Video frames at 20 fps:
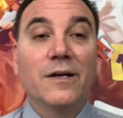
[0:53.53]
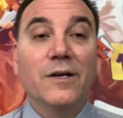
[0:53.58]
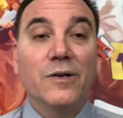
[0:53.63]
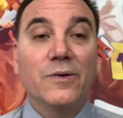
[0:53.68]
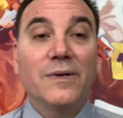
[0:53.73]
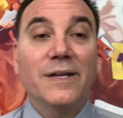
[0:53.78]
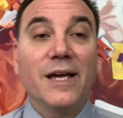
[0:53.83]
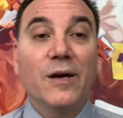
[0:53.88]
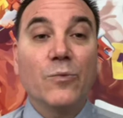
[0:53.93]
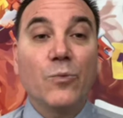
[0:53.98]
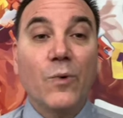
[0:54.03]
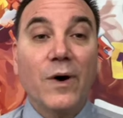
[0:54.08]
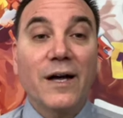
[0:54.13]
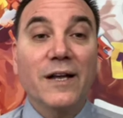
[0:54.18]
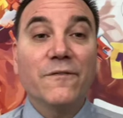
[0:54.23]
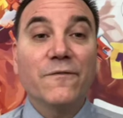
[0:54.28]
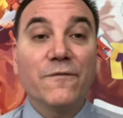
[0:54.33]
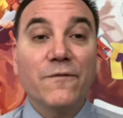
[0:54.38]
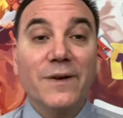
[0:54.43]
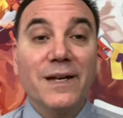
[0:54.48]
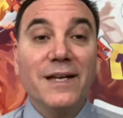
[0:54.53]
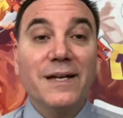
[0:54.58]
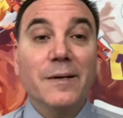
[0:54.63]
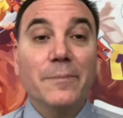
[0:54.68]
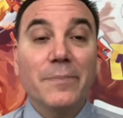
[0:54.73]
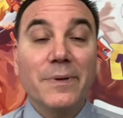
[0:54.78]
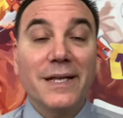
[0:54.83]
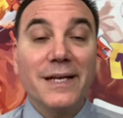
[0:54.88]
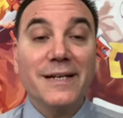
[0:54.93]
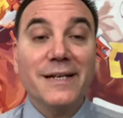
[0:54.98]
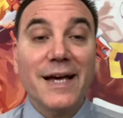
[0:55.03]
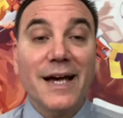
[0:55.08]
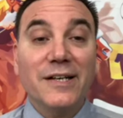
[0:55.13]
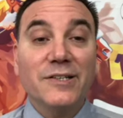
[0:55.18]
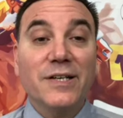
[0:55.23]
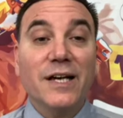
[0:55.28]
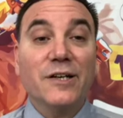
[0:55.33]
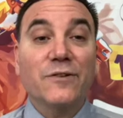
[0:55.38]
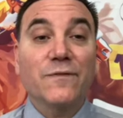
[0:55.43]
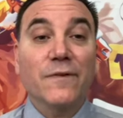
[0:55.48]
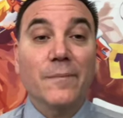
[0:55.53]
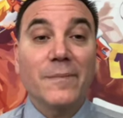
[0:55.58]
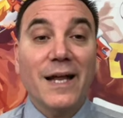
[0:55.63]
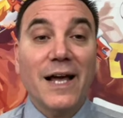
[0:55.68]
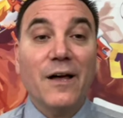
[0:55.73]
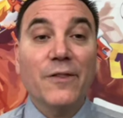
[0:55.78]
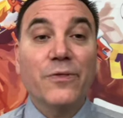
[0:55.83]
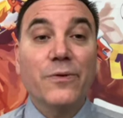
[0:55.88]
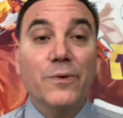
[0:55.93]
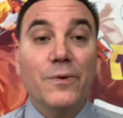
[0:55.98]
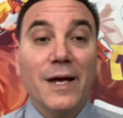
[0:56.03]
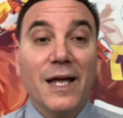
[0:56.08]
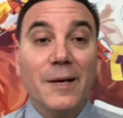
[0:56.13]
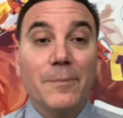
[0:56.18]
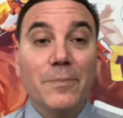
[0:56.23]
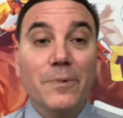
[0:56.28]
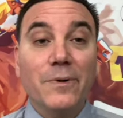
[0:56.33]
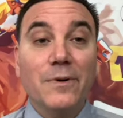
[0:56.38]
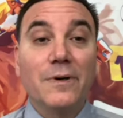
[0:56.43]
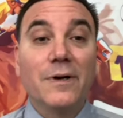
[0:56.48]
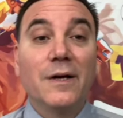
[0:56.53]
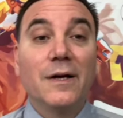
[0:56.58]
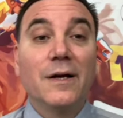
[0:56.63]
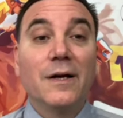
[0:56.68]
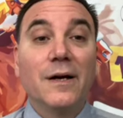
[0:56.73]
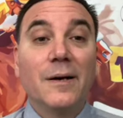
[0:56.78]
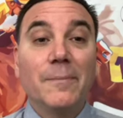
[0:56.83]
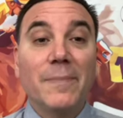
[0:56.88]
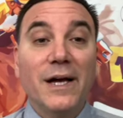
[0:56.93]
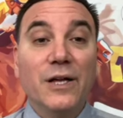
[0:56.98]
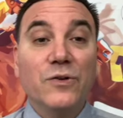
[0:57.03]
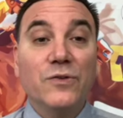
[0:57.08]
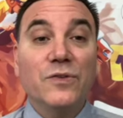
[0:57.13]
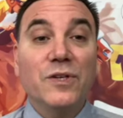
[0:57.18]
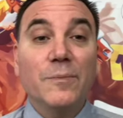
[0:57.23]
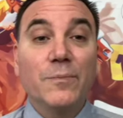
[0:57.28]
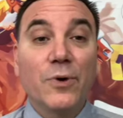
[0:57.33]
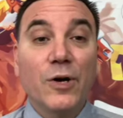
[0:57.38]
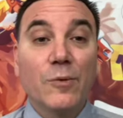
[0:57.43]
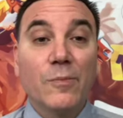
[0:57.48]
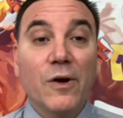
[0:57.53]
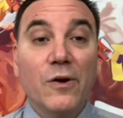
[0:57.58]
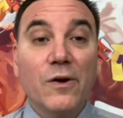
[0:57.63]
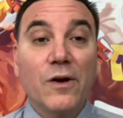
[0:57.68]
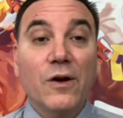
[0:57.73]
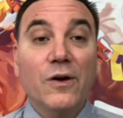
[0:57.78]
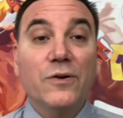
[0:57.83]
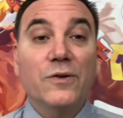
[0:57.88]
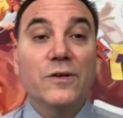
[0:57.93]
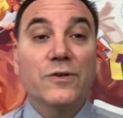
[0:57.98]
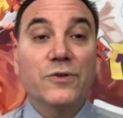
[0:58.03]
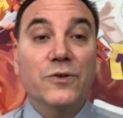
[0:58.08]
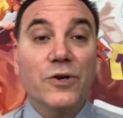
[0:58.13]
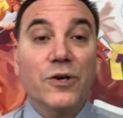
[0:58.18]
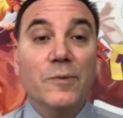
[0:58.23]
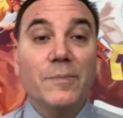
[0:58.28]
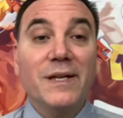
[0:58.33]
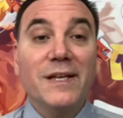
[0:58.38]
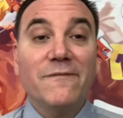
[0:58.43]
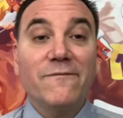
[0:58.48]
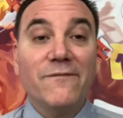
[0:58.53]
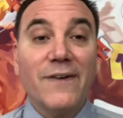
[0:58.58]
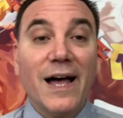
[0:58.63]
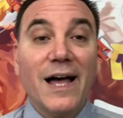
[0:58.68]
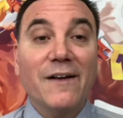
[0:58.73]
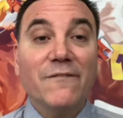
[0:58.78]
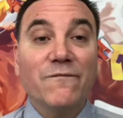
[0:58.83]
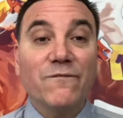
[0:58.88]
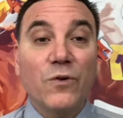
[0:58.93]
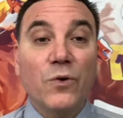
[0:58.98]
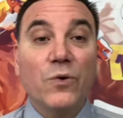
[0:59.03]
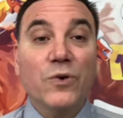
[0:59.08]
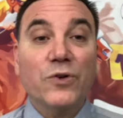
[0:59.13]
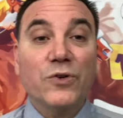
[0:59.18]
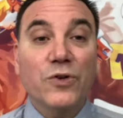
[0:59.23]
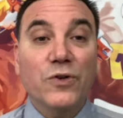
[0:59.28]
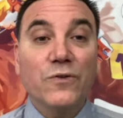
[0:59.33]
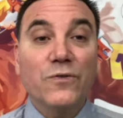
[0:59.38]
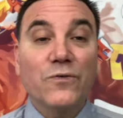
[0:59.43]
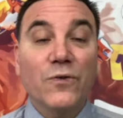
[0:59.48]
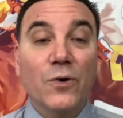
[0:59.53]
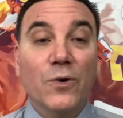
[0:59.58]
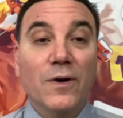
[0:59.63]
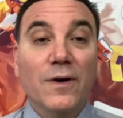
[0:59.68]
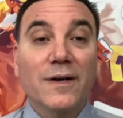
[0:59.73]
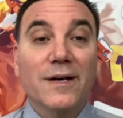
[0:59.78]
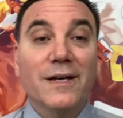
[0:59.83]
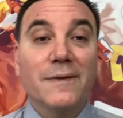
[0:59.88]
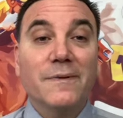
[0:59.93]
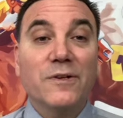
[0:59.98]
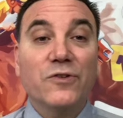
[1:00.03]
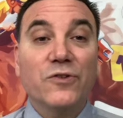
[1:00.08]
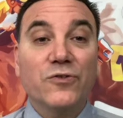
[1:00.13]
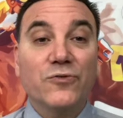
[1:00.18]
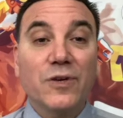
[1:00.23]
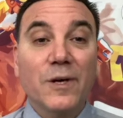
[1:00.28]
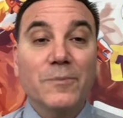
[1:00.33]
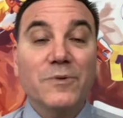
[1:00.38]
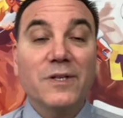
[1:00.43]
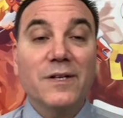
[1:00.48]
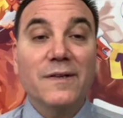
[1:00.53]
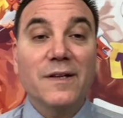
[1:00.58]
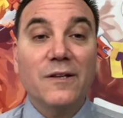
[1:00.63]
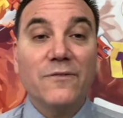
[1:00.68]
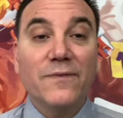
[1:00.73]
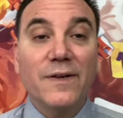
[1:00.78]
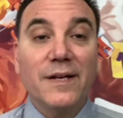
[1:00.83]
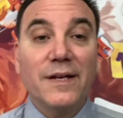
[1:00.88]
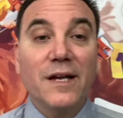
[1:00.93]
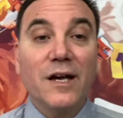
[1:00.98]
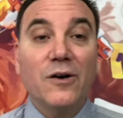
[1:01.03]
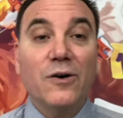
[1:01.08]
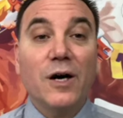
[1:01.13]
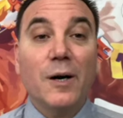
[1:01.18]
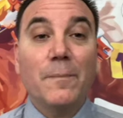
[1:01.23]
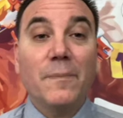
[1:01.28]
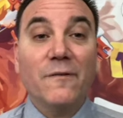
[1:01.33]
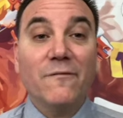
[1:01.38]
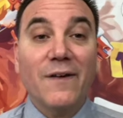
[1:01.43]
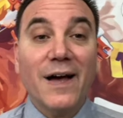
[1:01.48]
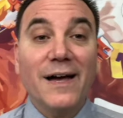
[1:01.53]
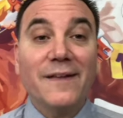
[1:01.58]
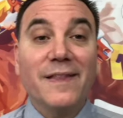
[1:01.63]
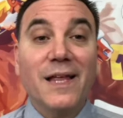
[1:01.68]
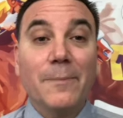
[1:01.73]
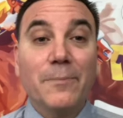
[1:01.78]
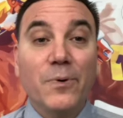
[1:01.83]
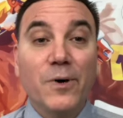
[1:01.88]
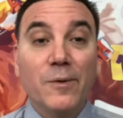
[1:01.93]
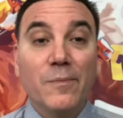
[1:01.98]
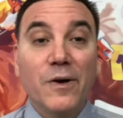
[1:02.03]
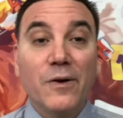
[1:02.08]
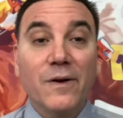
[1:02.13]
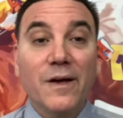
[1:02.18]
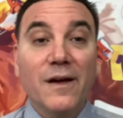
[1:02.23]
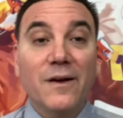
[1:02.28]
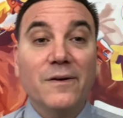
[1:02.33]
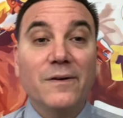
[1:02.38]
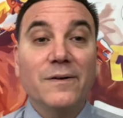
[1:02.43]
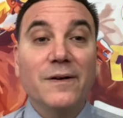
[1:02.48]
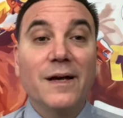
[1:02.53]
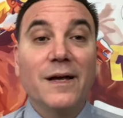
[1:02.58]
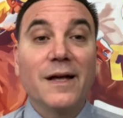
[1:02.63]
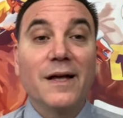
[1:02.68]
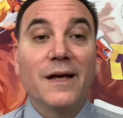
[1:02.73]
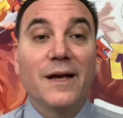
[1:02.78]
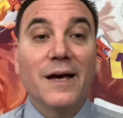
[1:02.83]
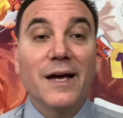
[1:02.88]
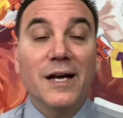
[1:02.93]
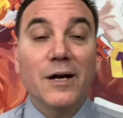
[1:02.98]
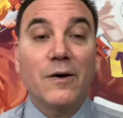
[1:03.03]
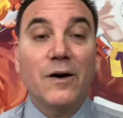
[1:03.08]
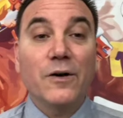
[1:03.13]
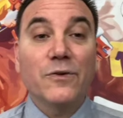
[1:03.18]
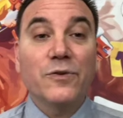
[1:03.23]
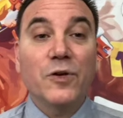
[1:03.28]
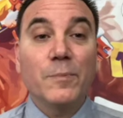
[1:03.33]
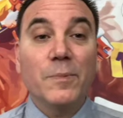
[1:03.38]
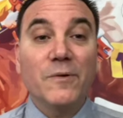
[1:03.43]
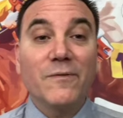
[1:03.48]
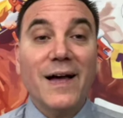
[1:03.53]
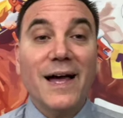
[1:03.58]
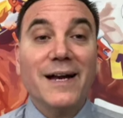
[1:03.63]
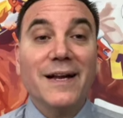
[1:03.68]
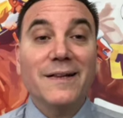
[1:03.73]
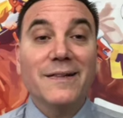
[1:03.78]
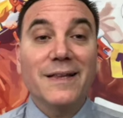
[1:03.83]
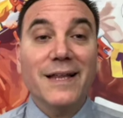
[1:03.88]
You can get one free complete digest from now through April by using promo code DERBY5424. In the description in this video, I'll provide that promo code, and I'll also provide a